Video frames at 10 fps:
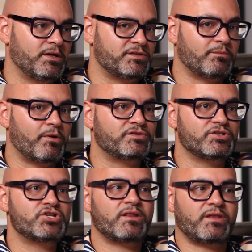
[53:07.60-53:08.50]
It's the most
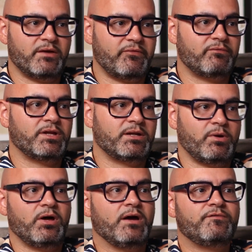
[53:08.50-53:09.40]
legit thing I've ever done in my
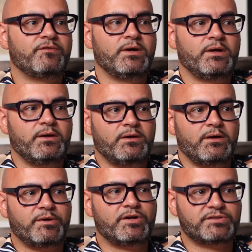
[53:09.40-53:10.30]
life.
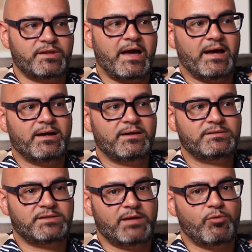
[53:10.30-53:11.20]
And because of that,
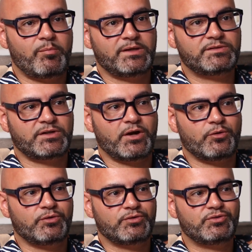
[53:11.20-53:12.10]
it's enabled me to go
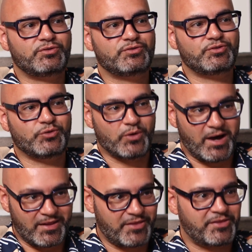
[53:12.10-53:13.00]
and do
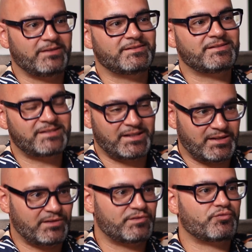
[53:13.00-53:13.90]
other things and see
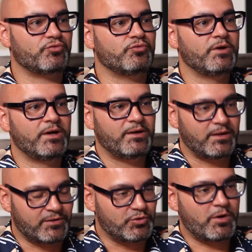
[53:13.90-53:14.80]
things through
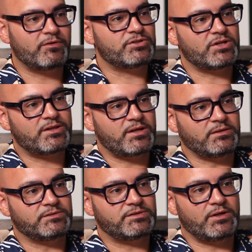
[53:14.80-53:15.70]
and do other legit
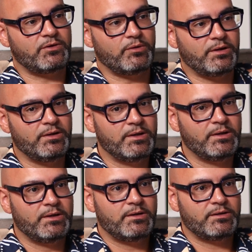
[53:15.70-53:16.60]
things, and
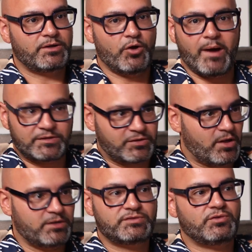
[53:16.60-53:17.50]
go back to
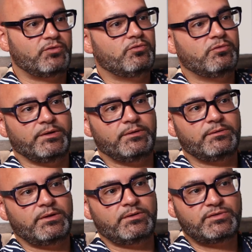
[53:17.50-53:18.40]
night school and
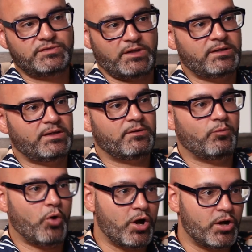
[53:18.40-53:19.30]
study
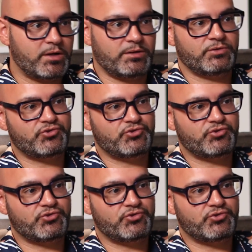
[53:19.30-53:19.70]
and work and